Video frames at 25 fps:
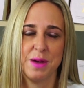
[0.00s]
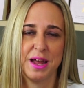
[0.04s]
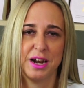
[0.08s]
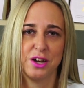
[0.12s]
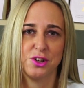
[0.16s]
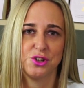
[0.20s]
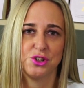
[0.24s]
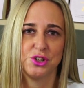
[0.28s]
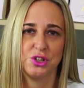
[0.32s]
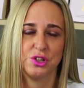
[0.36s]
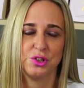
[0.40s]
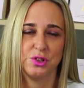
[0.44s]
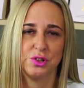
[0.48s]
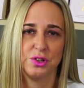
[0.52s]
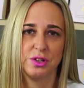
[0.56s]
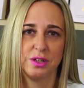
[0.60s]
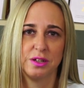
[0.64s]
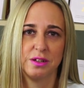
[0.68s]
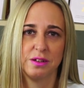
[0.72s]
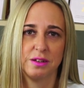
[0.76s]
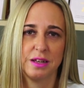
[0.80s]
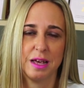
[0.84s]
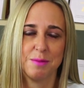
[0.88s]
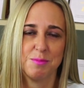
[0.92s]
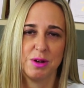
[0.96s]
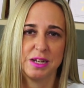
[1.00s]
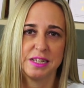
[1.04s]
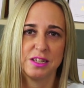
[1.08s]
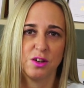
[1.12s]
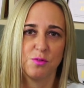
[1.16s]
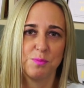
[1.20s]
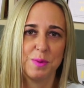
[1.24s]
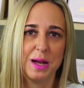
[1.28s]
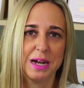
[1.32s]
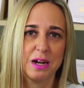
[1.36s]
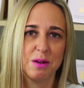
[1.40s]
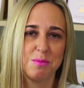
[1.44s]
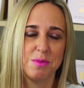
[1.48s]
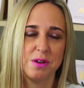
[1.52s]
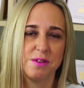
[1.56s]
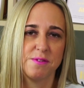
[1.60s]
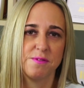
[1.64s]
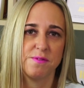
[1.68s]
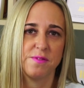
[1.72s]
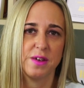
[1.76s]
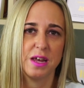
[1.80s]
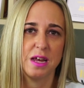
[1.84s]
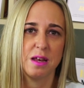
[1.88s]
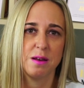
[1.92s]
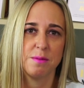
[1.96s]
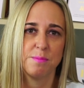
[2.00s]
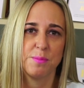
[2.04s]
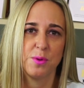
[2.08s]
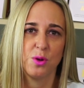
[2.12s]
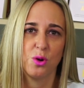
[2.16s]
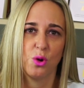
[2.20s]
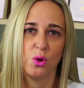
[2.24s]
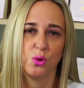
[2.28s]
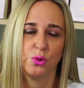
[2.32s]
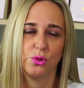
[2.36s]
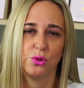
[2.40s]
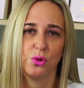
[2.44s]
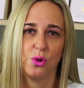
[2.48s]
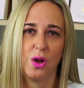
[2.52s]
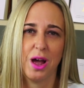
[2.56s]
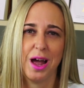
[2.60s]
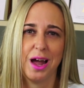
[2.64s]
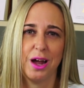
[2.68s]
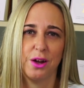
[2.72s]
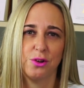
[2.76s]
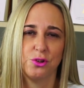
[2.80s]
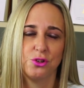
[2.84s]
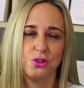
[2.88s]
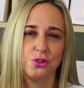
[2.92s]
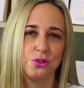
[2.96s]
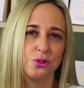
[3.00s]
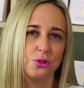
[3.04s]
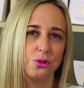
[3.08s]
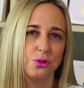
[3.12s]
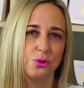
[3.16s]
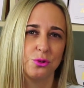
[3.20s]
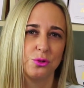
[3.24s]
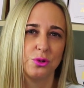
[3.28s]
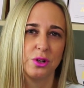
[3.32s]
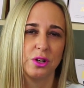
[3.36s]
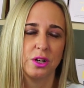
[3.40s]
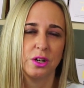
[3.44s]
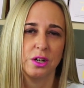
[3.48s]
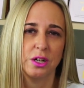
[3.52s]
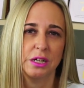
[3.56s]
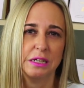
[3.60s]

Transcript: managed to get myself back on my feet, but also how to